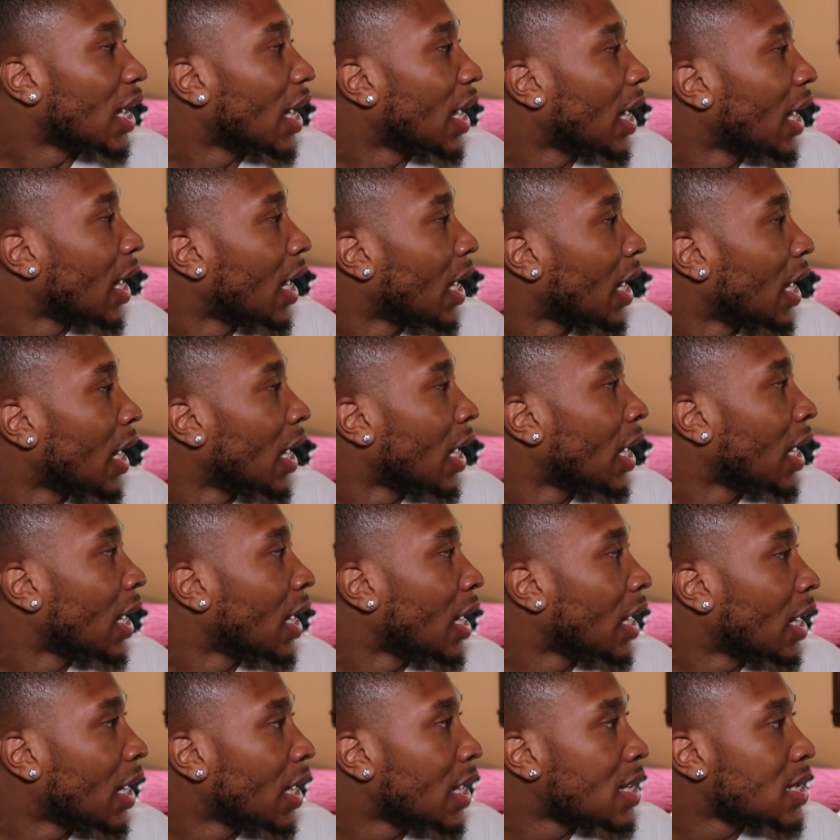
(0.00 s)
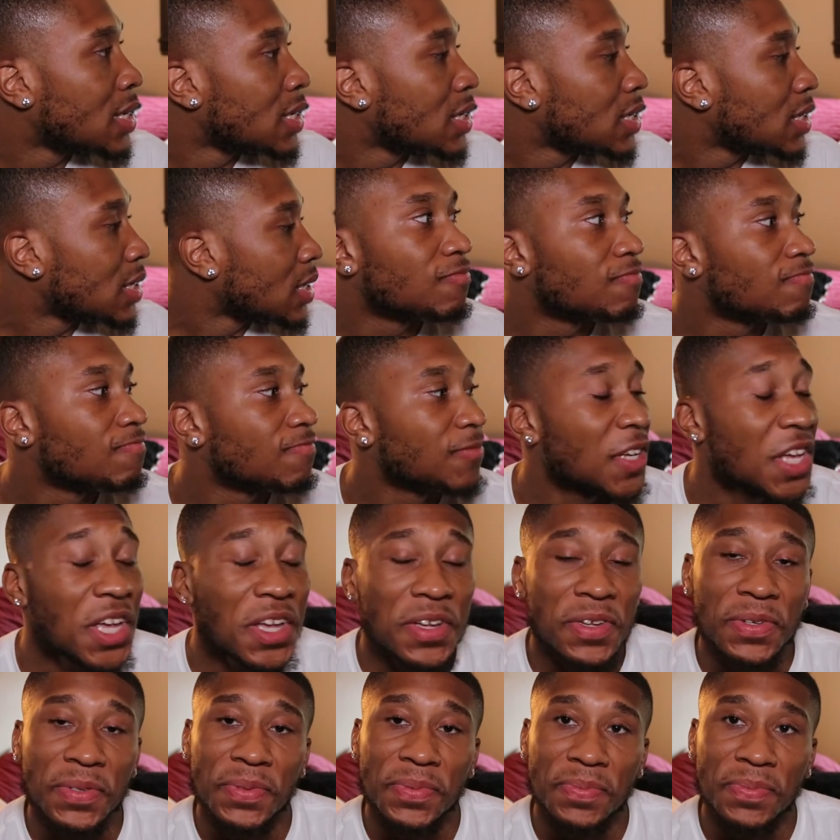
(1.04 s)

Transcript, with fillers: And yeah.